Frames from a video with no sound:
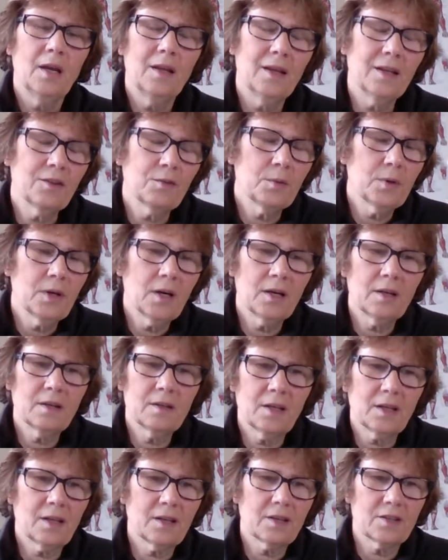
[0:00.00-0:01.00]
That's where
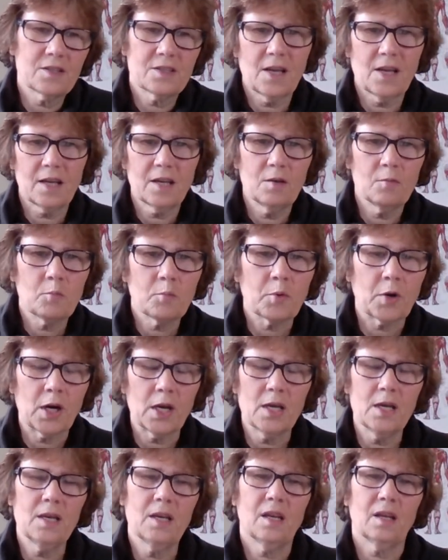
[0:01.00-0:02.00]
our second
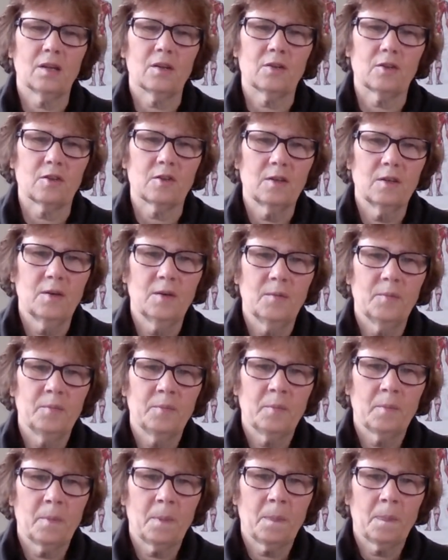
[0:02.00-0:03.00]
brain is.
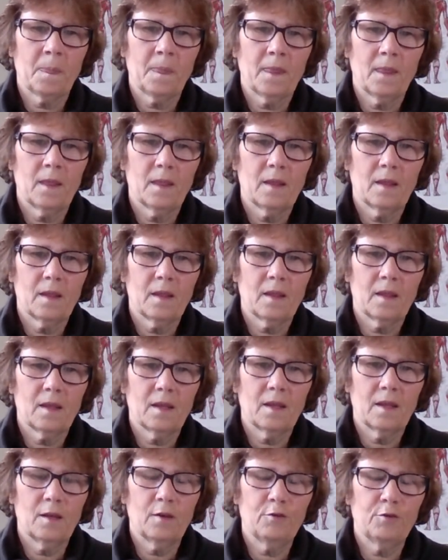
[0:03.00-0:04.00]

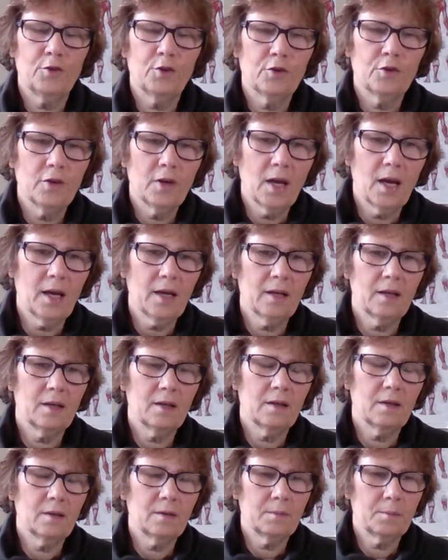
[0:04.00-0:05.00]
If you're not
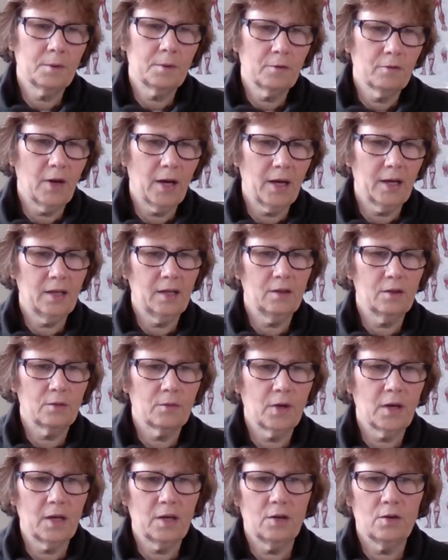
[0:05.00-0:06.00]
providing the
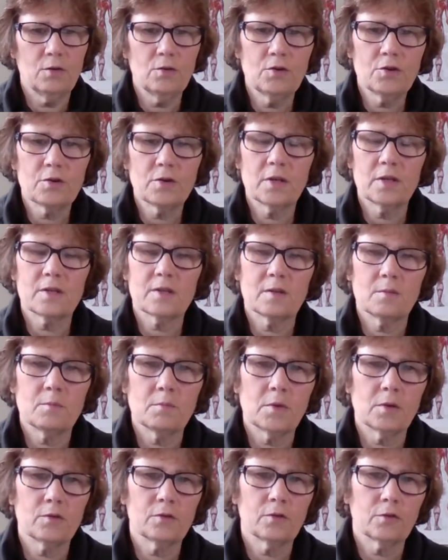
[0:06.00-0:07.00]
right nutrients and
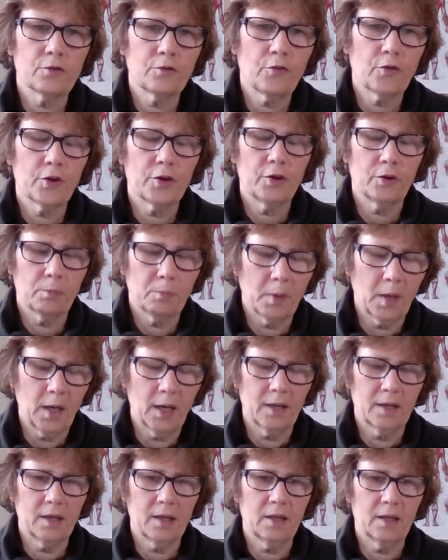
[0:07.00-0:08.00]
minerals for your
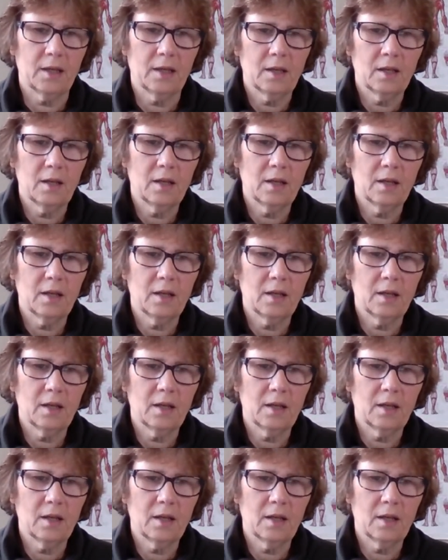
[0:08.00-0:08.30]
body,